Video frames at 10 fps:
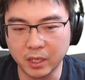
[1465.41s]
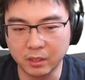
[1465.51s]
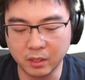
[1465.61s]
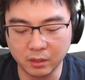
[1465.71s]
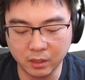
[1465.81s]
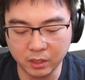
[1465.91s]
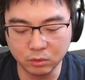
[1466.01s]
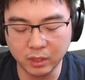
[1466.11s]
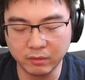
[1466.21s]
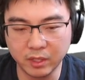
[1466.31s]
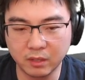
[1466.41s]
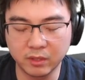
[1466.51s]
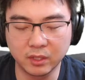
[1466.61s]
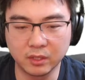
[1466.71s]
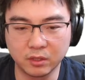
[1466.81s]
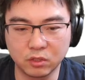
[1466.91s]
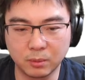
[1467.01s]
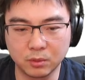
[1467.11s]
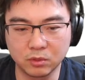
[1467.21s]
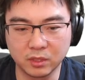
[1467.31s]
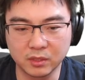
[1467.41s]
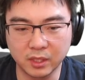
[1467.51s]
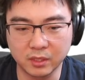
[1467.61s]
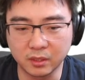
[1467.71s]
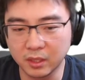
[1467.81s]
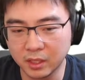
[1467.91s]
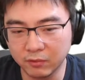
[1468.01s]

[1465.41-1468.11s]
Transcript: And then I do have it covered in the troubleshooting section.